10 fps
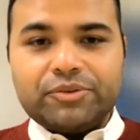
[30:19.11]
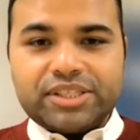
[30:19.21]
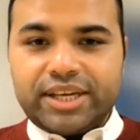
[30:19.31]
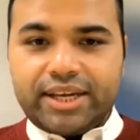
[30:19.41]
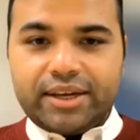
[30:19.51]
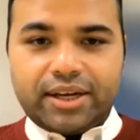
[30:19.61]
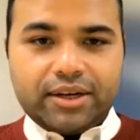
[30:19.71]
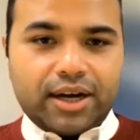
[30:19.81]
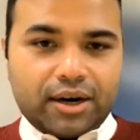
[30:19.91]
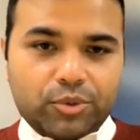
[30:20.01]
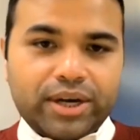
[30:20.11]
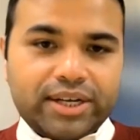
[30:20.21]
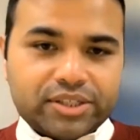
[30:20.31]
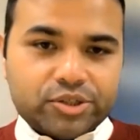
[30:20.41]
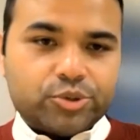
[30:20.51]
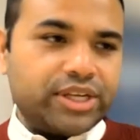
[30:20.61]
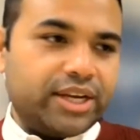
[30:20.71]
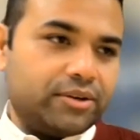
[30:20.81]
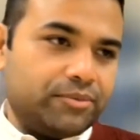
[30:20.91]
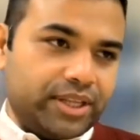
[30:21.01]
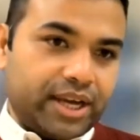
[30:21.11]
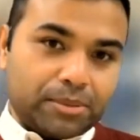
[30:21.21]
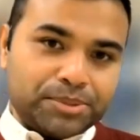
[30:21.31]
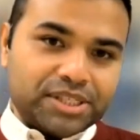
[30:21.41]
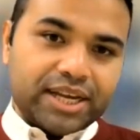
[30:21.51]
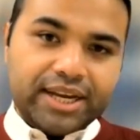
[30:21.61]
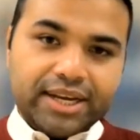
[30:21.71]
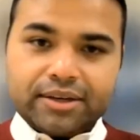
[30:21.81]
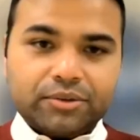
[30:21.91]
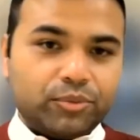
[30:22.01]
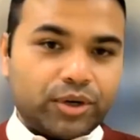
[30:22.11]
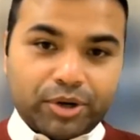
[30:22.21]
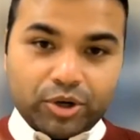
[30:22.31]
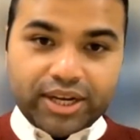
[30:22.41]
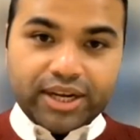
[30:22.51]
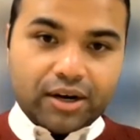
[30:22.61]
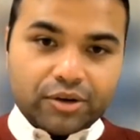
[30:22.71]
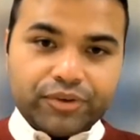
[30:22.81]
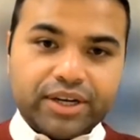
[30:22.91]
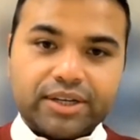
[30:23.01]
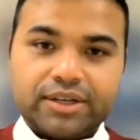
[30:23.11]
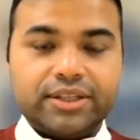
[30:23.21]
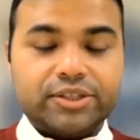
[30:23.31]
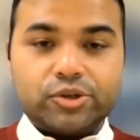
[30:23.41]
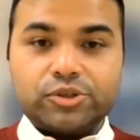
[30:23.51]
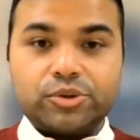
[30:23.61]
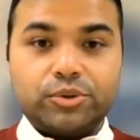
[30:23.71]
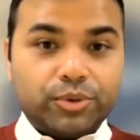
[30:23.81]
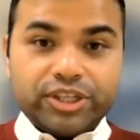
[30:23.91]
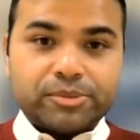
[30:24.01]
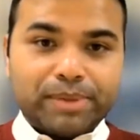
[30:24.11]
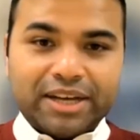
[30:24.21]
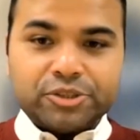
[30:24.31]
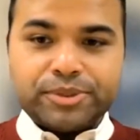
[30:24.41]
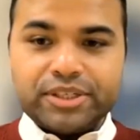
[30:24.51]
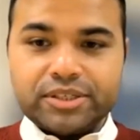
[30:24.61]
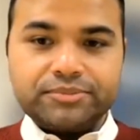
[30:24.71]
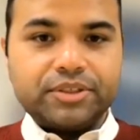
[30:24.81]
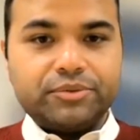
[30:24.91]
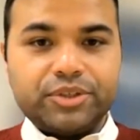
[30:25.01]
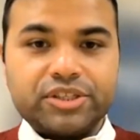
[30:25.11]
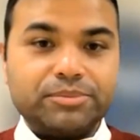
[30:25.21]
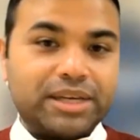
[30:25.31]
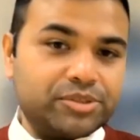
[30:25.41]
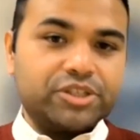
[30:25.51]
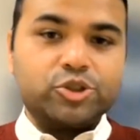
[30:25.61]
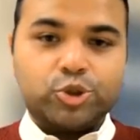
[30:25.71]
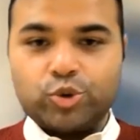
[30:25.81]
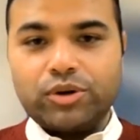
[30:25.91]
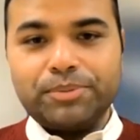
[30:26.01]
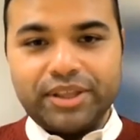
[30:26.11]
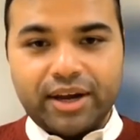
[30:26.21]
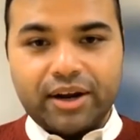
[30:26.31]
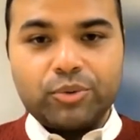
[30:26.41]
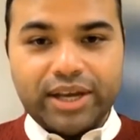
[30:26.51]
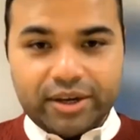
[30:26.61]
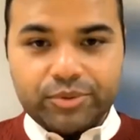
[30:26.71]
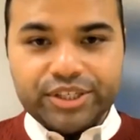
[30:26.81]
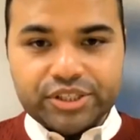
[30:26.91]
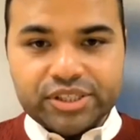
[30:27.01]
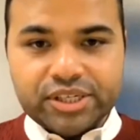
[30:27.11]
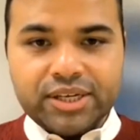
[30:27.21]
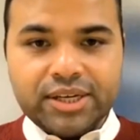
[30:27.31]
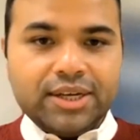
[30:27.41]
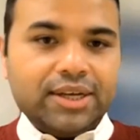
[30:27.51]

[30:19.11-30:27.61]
I would say ROI is associated with the upside. What am I going to get out of it? There's also risk management, which sometimes doesn't show up in the ROI equations.